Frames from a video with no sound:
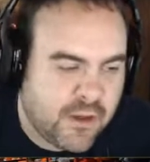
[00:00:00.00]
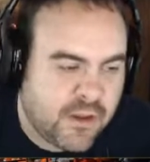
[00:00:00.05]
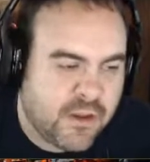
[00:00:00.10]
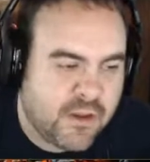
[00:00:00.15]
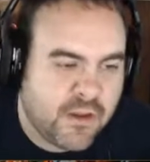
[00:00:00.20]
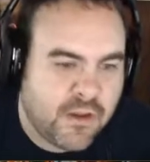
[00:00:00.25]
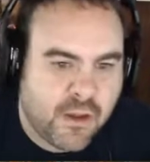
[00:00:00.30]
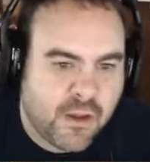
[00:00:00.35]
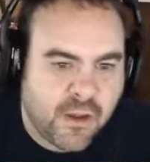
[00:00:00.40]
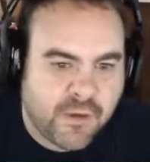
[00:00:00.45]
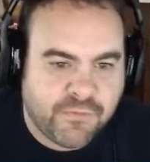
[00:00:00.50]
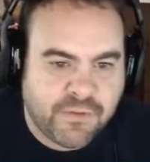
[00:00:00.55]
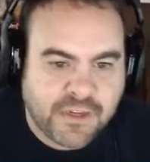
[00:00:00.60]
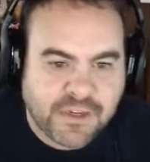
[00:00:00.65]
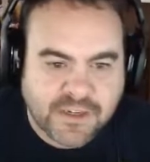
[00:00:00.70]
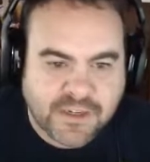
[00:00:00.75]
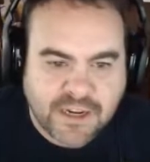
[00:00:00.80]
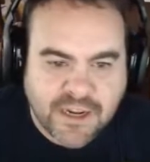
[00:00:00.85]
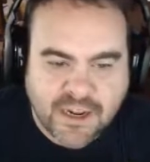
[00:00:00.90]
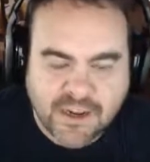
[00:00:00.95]
of
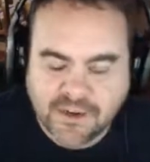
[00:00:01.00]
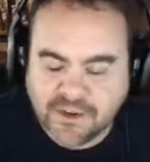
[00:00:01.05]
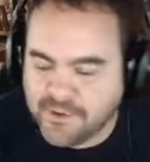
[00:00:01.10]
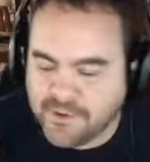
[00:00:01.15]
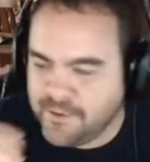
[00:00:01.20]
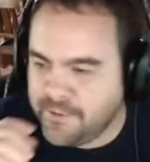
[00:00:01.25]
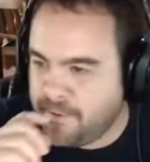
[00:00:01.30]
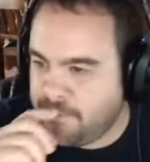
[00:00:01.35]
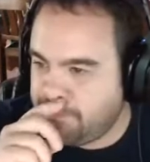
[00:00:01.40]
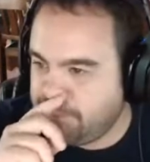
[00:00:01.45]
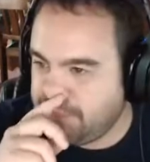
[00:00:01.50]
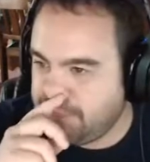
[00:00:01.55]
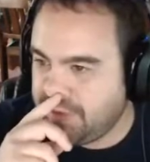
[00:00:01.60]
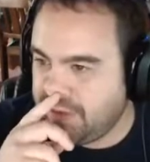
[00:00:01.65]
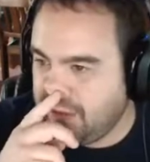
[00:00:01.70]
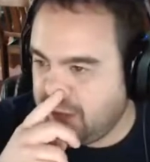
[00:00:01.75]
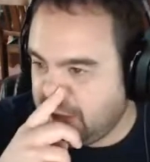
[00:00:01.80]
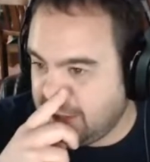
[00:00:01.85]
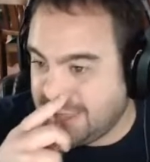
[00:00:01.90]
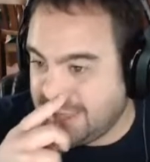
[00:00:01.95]
Indiana,
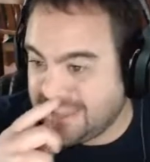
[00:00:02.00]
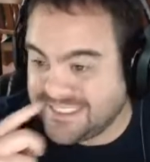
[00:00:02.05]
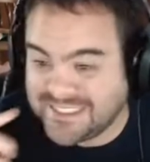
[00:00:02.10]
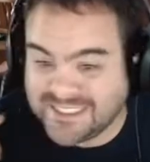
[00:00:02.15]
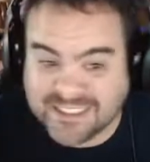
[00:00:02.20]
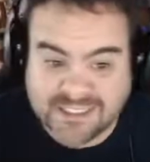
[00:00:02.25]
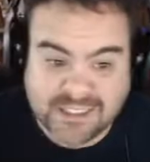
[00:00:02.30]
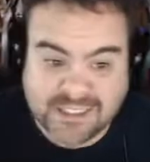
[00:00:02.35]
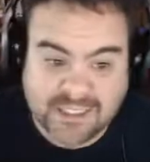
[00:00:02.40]
had 16